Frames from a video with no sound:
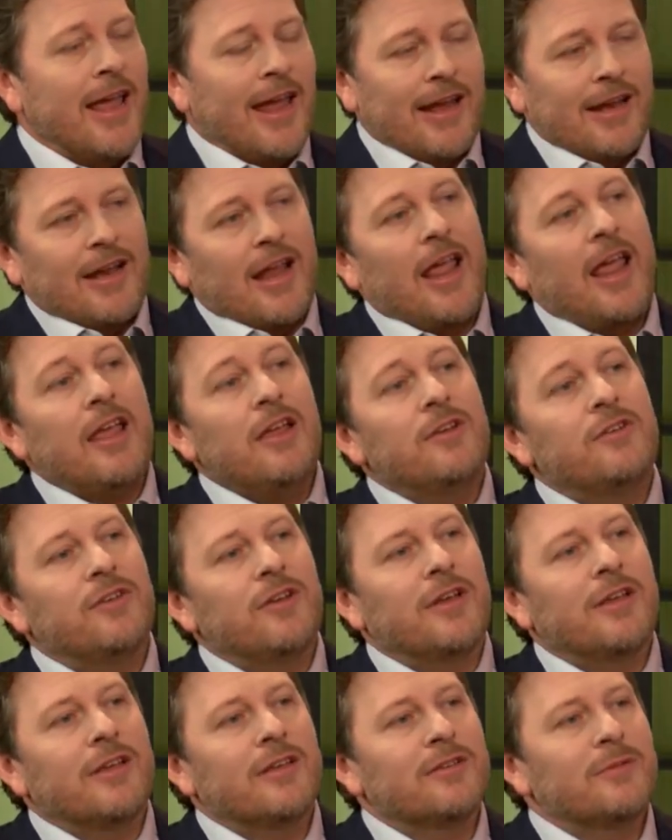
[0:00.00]
and
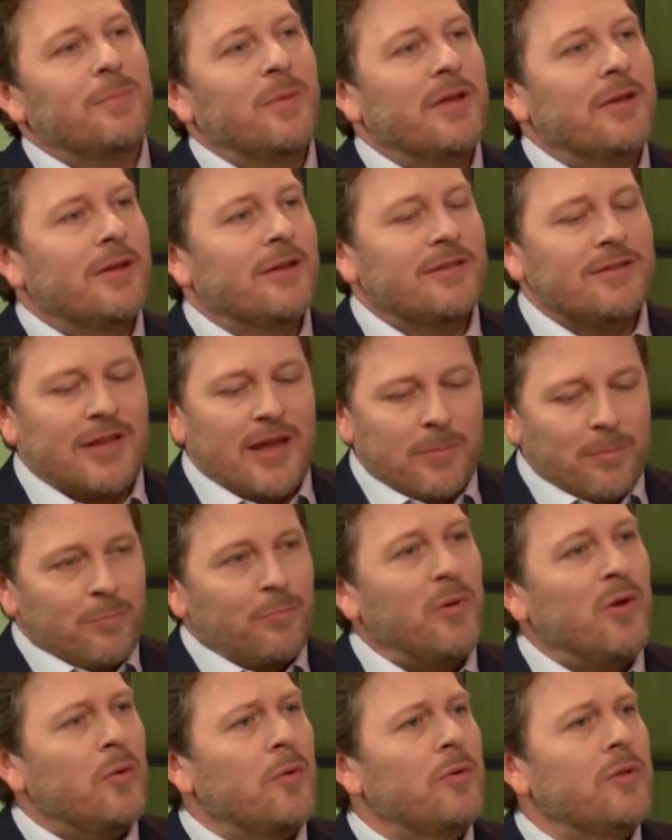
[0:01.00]
aging, is because
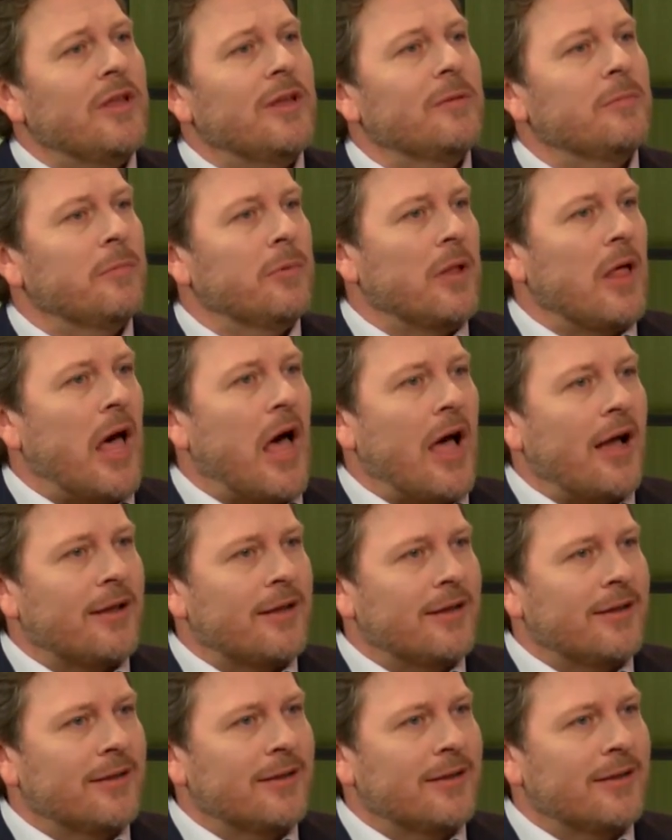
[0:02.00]
that building block,